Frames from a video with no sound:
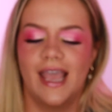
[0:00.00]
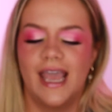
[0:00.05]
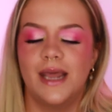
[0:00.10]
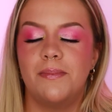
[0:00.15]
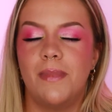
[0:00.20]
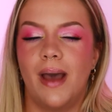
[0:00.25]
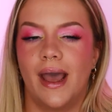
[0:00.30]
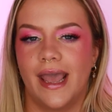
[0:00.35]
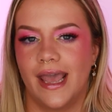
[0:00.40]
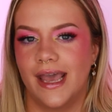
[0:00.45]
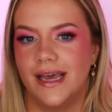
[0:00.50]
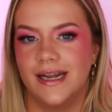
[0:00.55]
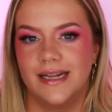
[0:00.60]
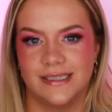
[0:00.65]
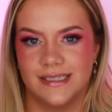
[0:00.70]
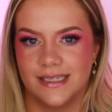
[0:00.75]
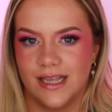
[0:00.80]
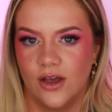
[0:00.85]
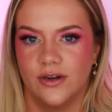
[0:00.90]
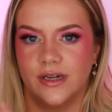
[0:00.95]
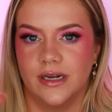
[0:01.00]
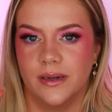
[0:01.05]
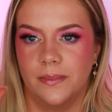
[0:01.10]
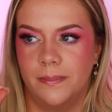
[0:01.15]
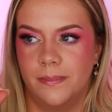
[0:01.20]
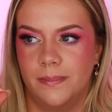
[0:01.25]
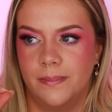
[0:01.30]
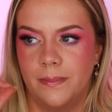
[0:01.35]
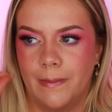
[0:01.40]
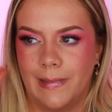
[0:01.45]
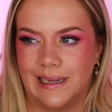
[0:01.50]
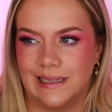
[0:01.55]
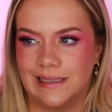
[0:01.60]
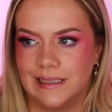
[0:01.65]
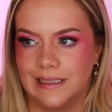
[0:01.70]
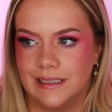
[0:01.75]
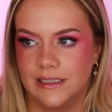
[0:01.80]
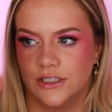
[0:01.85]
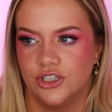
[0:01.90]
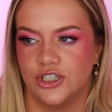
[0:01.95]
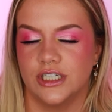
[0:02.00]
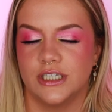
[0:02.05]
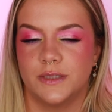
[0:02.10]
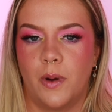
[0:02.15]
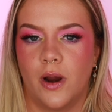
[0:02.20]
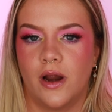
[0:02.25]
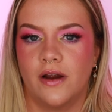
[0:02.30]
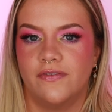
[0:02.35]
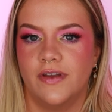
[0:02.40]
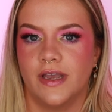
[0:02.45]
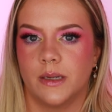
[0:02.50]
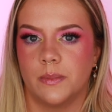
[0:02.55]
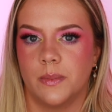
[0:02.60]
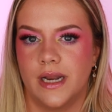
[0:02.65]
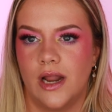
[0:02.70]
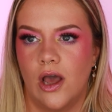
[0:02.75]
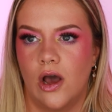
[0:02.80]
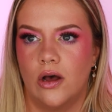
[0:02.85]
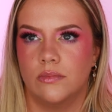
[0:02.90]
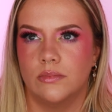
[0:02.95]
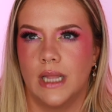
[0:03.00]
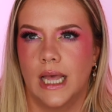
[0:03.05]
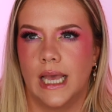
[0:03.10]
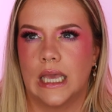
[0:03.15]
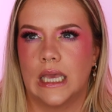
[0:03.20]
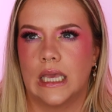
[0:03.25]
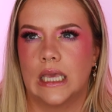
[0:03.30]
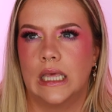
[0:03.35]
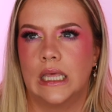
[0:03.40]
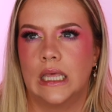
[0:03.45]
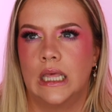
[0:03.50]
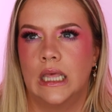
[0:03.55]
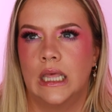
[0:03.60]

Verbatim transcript: In my head, it sounded just perfect, but now I'm like,